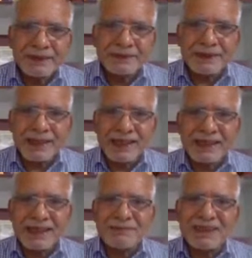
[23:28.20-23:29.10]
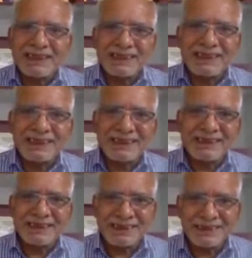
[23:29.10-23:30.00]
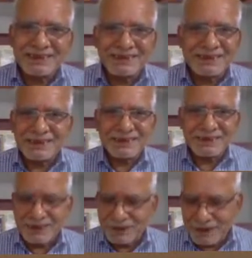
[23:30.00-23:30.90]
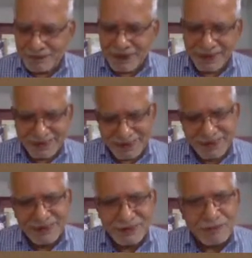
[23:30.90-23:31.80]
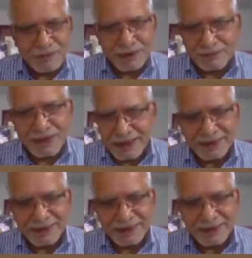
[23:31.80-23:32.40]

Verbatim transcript: Dalai Lama dedicated his uh, Nobel Prize to Mahatma